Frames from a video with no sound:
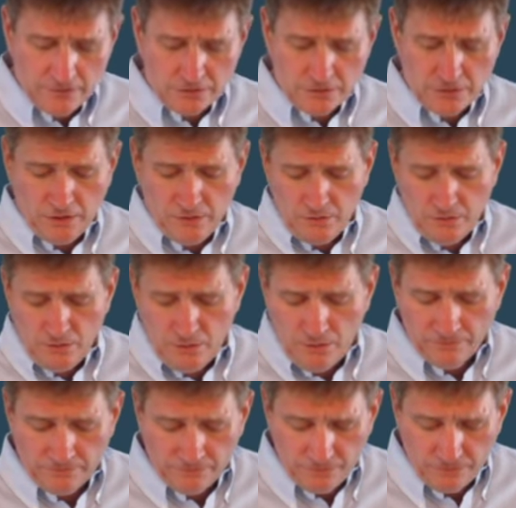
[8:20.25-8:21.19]
So
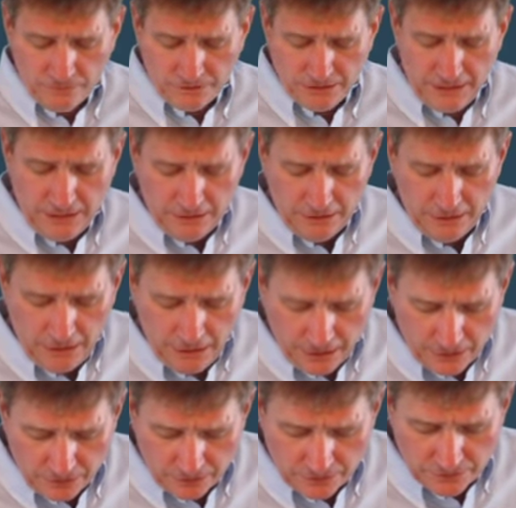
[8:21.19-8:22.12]
over 10
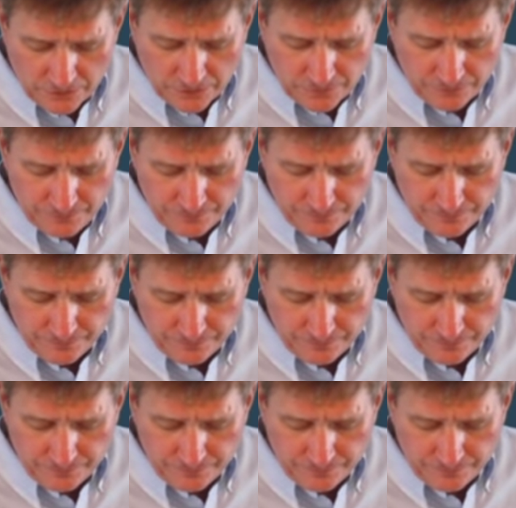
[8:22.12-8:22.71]
years,